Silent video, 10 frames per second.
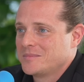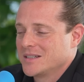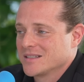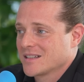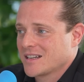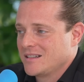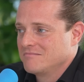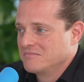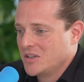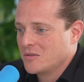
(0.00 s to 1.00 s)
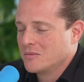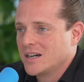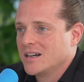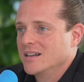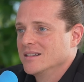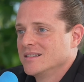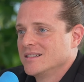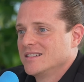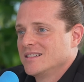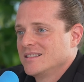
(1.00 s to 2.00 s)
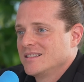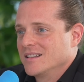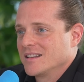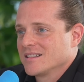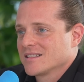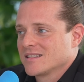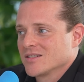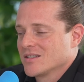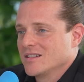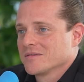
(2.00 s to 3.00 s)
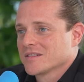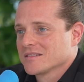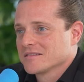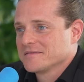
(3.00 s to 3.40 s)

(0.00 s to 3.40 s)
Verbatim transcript: But it's like I know why, and that's the shift.